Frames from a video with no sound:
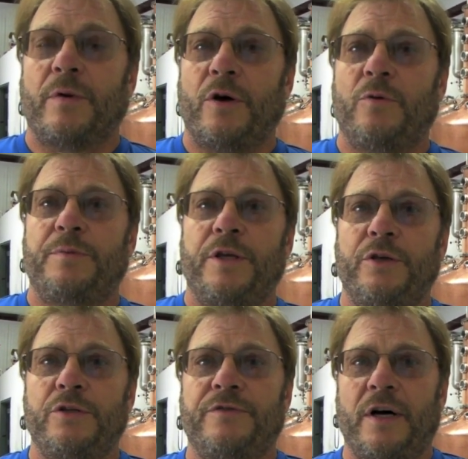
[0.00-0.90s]
We hope to
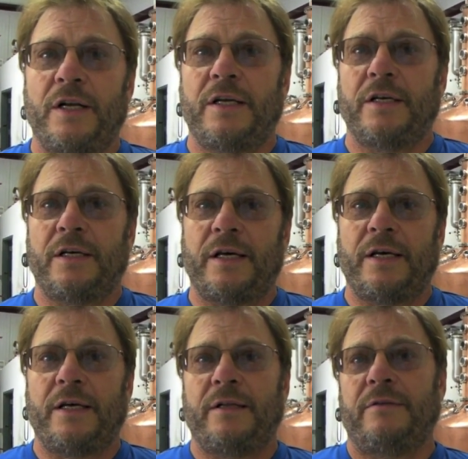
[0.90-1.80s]
use vodka
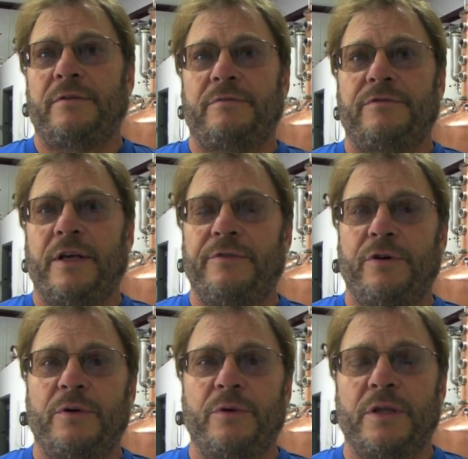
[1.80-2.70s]
and
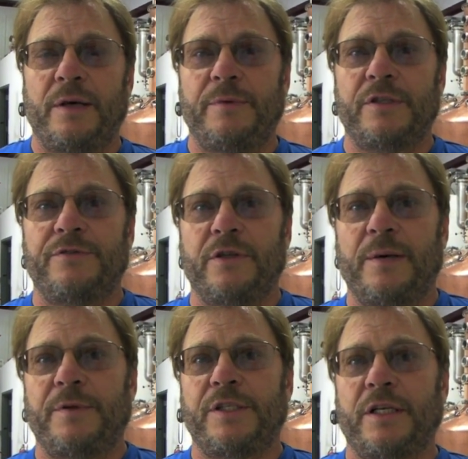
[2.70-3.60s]
flavor it with lemons for
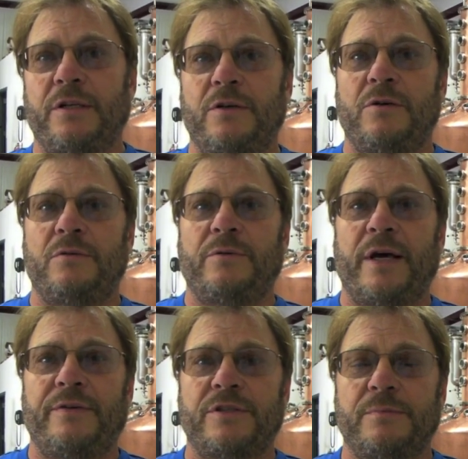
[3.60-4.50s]
limoncello. We
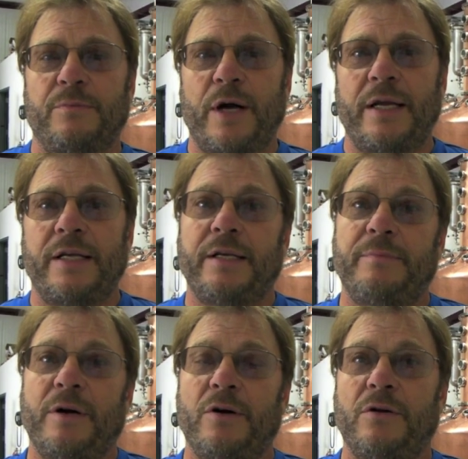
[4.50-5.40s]
have some brandy in
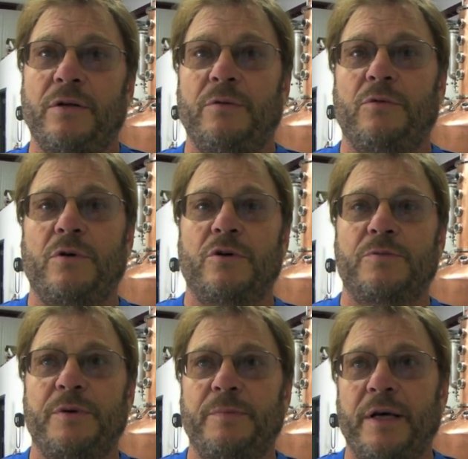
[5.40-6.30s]
barrel, and we'll, of course,
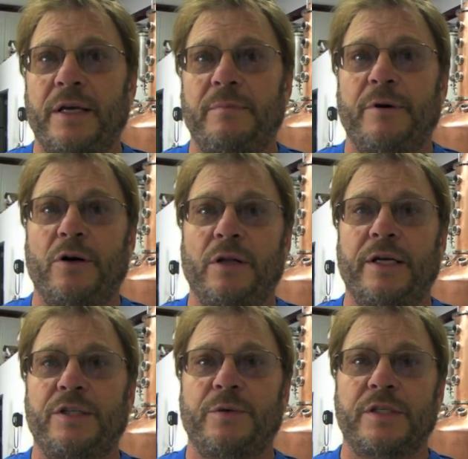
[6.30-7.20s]
be making
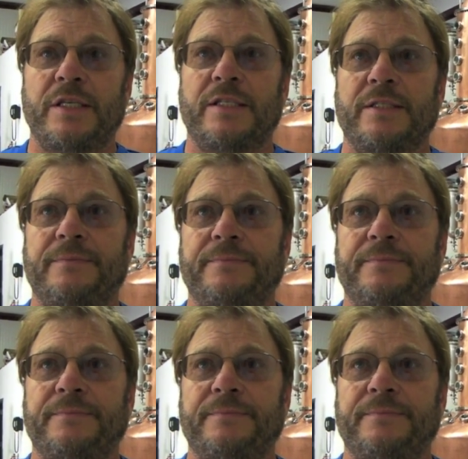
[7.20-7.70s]
barrel-aged whiskeys.